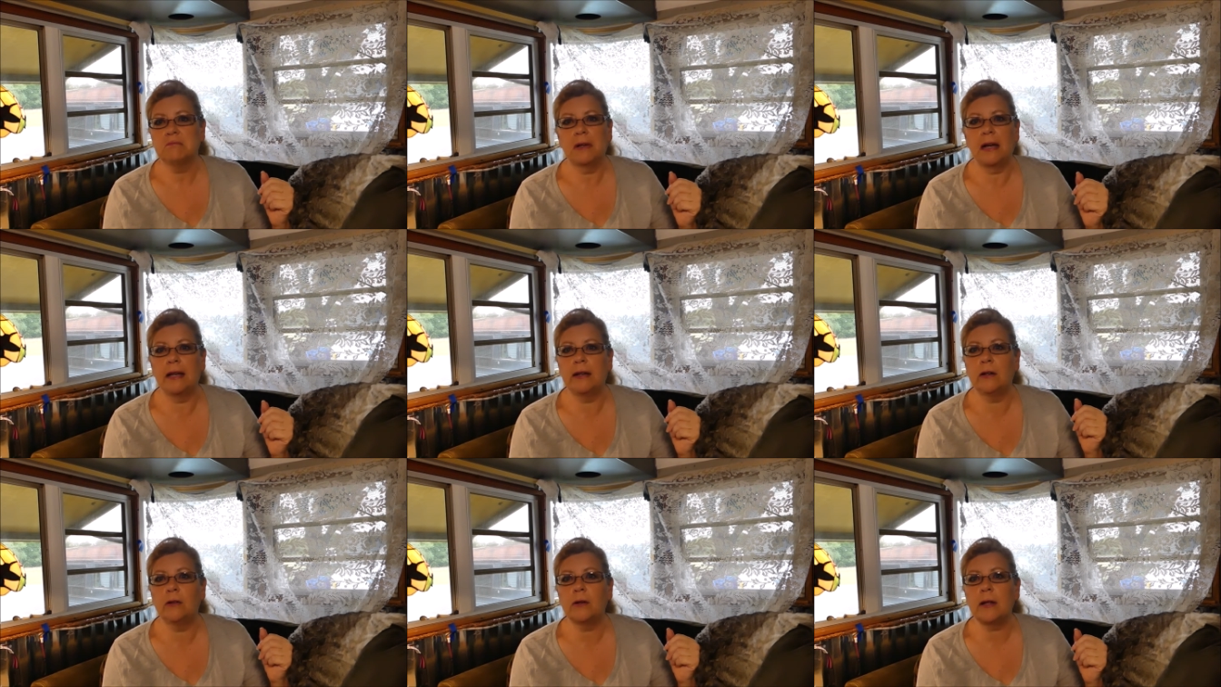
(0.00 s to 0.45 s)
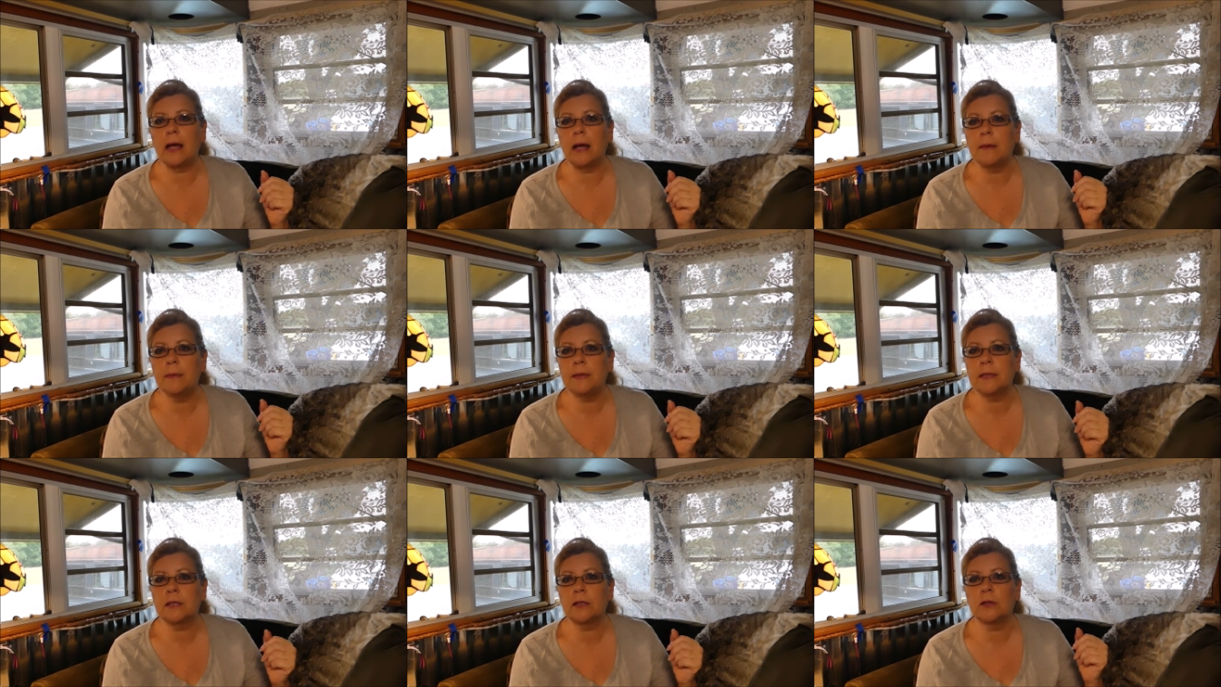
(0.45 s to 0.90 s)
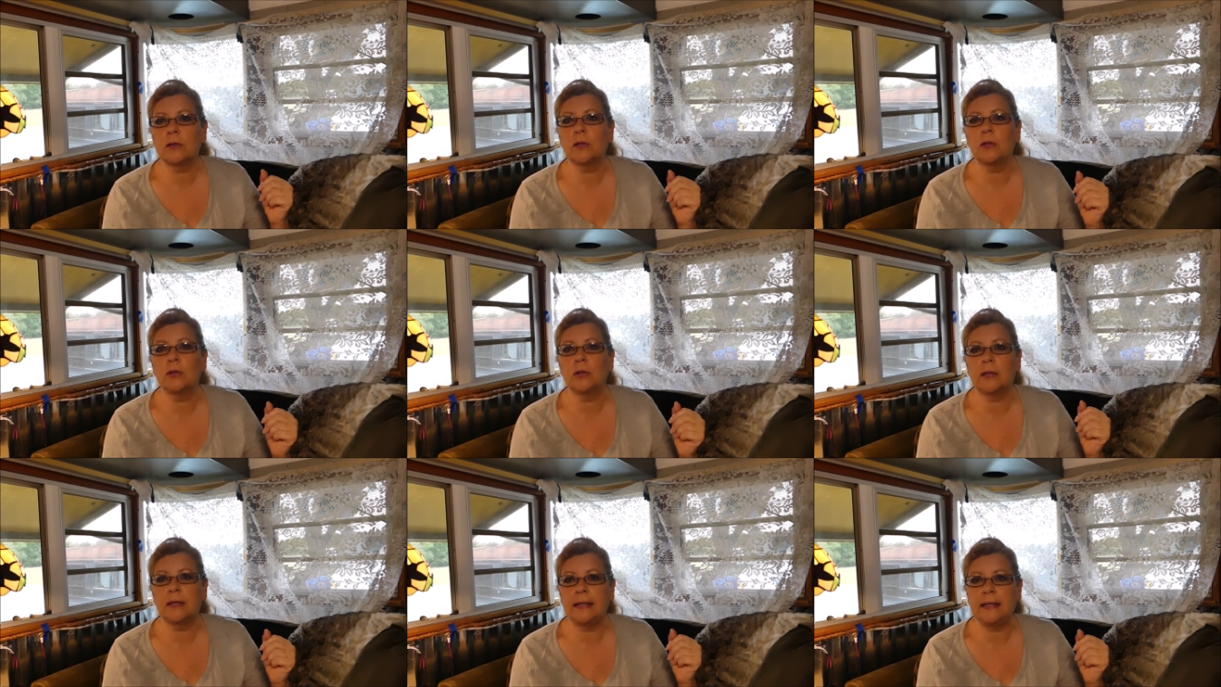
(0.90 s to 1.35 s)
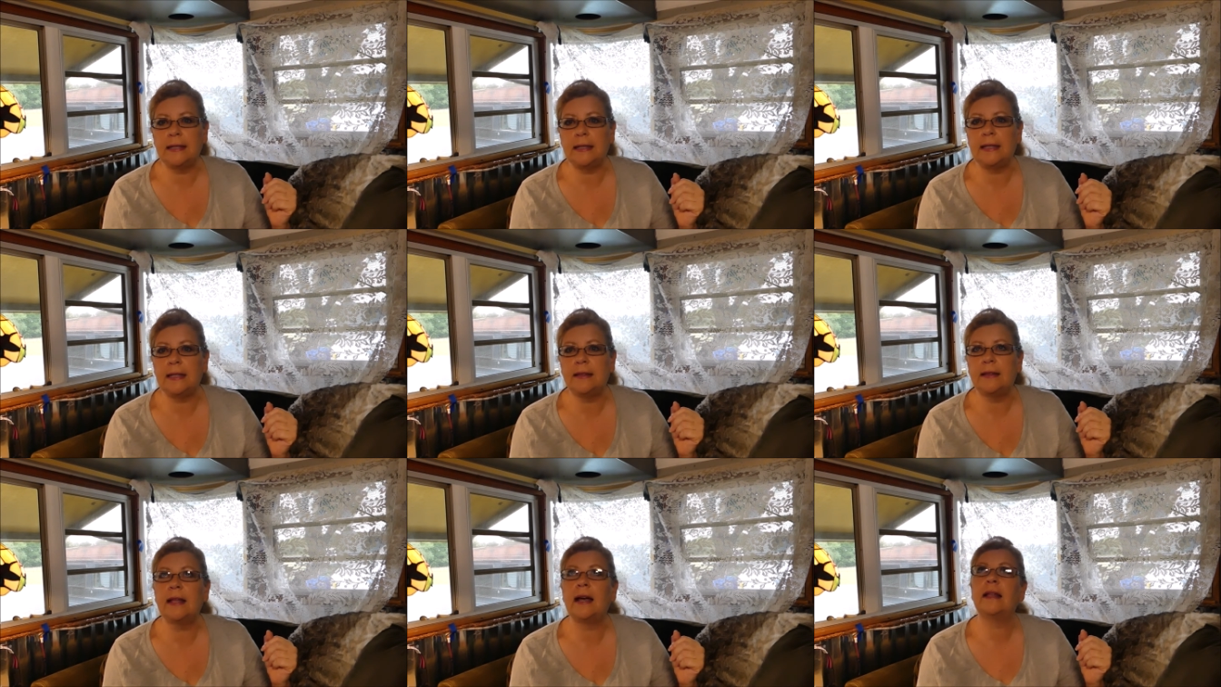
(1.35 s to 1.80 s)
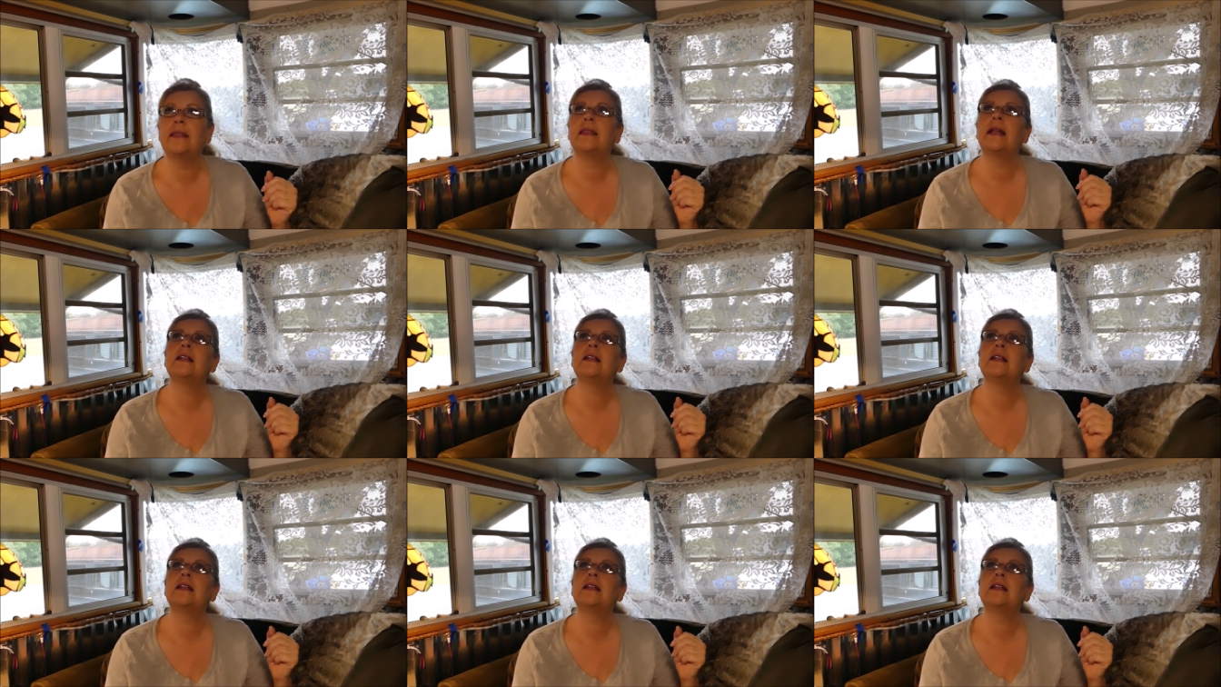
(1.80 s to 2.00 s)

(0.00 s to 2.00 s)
I don't absolutely need that.